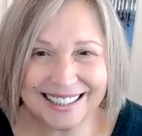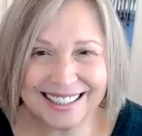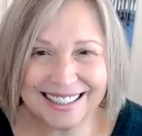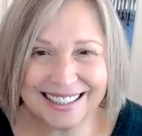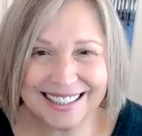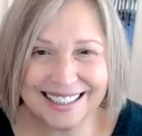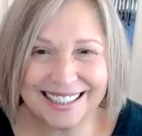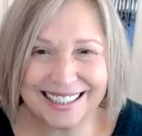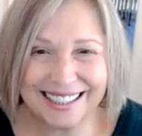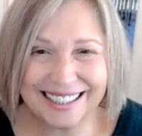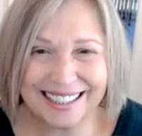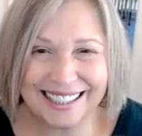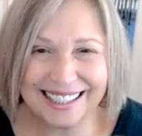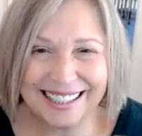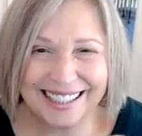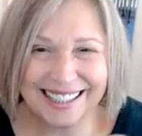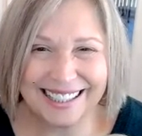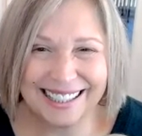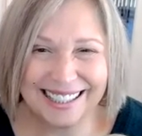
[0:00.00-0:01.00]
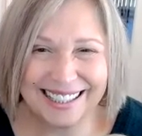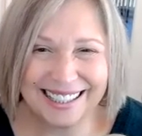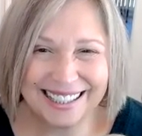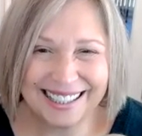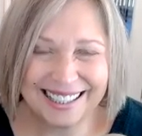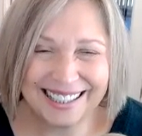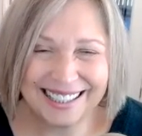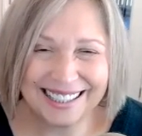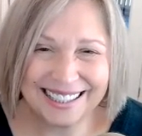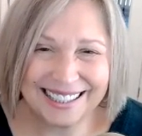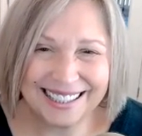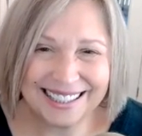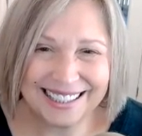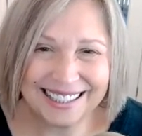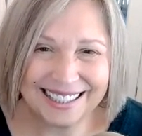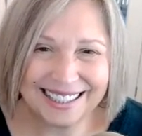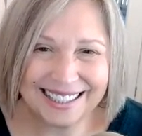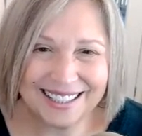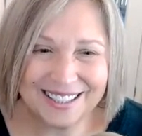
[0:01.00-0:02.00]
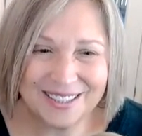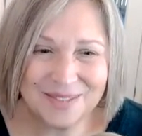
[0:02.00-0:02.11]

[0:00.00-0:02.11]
No words are spoken by the person on screen.